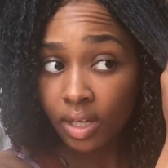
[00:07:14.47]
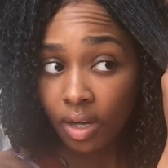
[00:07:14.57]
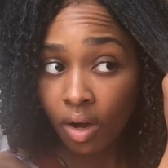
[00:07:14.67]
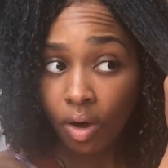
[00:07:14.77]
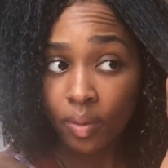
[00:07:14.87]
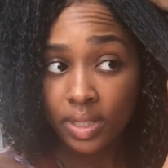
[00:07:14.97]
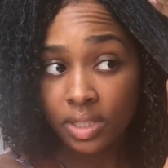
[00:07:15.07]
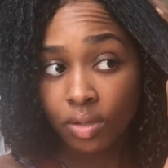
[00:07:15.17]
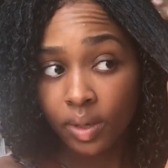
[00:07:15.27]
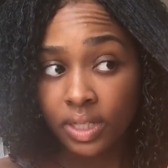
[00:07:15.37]
always
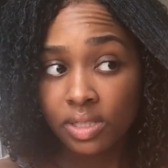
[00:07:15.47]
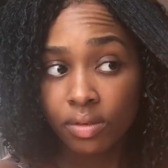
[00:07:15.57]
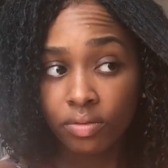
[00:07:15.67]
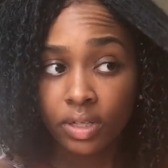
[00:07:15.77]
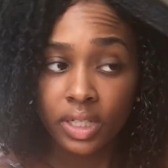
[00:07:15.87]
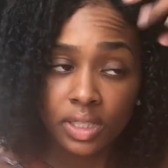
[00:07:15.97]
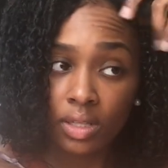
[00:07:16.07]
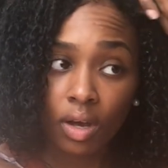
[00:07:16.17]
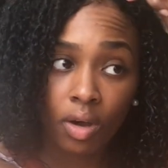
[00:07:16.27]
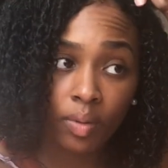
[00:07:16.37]
equates to frizz.
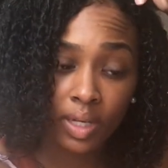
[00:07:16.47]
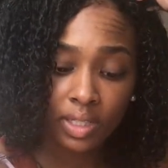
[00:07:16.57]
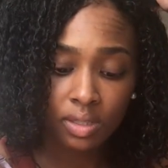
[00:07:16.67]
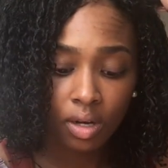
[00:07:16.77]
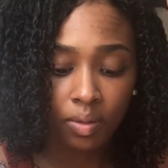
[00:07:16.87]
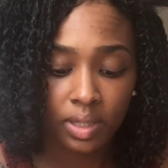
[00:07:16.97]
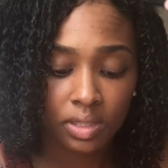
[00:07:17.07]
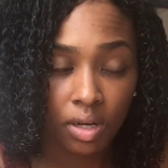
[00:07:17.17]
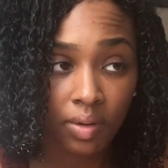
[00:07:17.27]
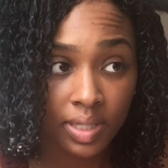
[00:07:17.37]
Always, always,
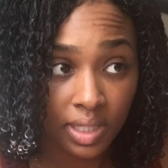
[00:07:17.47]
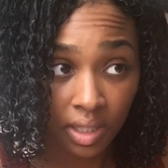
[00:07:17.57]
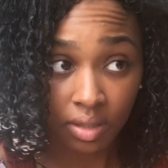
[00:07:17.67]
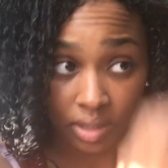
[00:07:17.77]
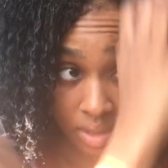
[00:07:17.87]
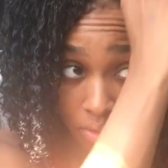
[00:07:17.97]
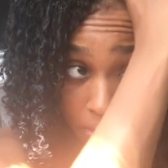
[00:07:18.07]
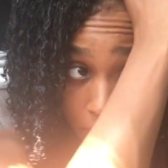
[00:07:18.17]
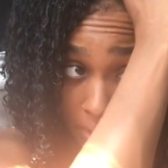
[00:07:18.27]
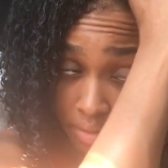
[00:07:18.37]
always is going to
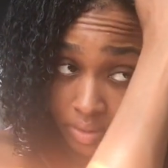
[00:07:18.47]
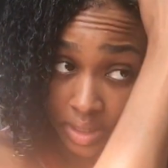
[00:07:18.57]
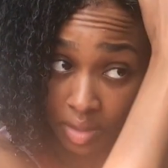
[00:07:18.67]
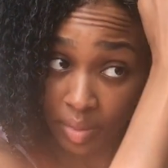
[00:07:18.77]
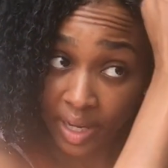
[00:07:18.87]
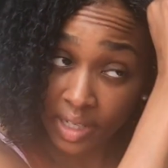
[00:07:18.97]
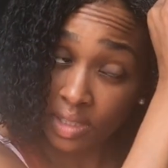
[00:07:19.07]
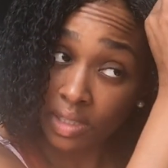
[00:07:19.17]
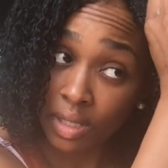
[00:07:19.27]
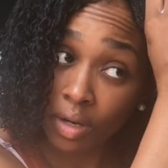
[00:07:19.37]
be a frizzy
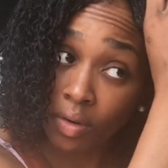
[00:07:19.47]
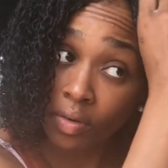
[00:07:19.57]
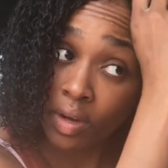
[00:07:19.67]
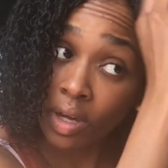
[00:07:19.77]
mess. So,